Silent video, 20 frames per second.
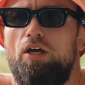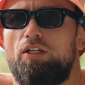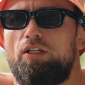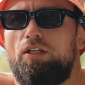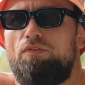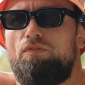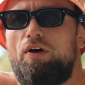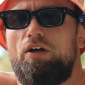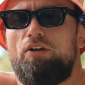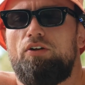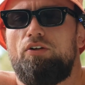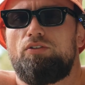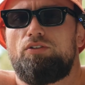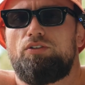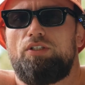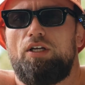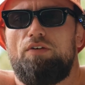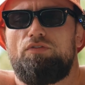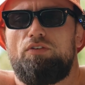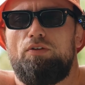Lovato's
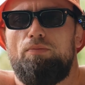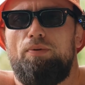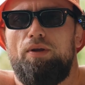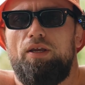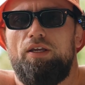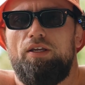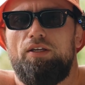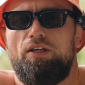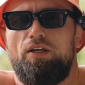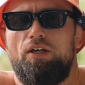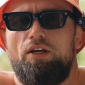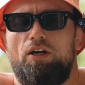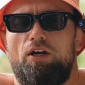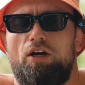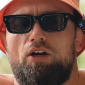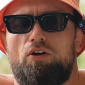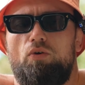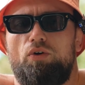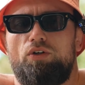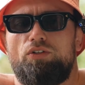tough to beat
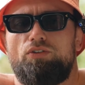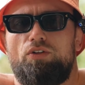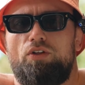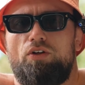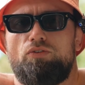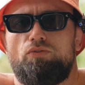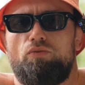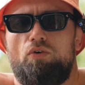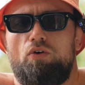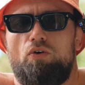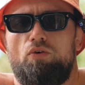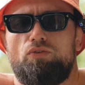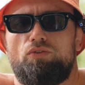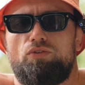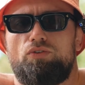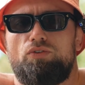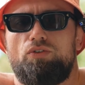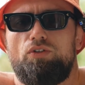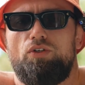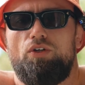according to those
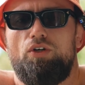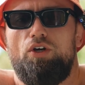rules.